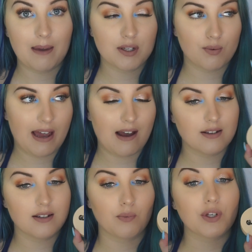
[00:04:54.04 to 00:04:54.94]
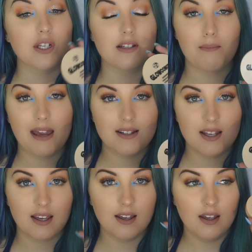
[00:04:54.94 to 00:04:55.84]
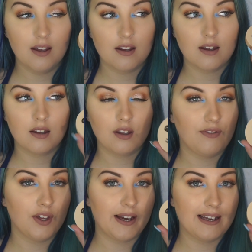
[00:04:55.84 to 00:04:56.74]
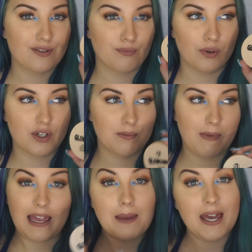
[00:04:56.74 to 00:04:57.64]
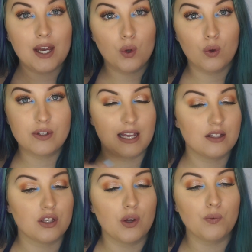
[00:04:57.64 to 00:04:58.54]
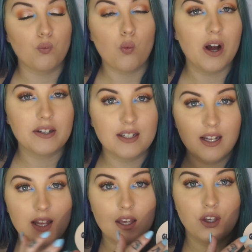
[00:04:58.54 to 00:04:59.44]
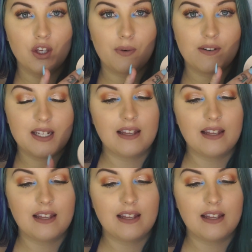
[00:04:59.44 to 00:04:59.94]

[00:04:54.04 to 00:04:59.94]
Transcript: Chemist Warehouses, which is amazing. If you guys watched my eBay hauls and so what you would have